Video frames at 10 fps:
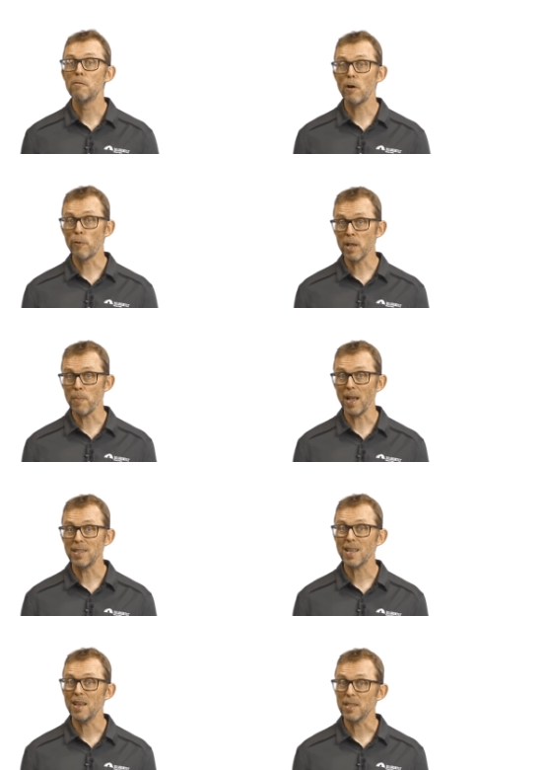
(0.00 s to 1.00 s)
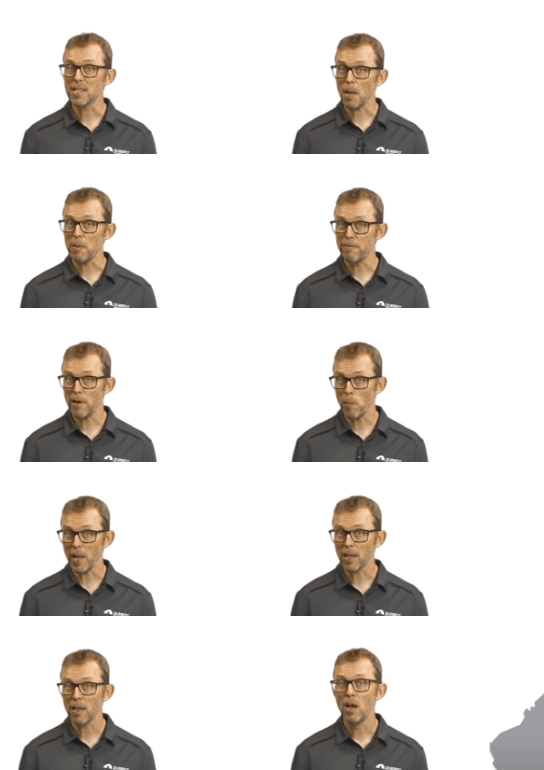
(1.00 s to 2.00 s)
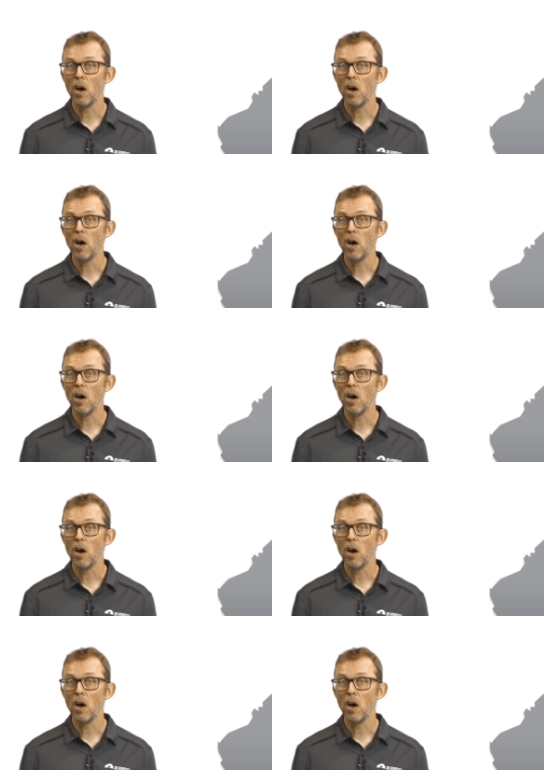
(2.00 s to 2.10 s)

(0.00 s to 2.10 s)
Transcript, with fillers: For rebates at the time of filming,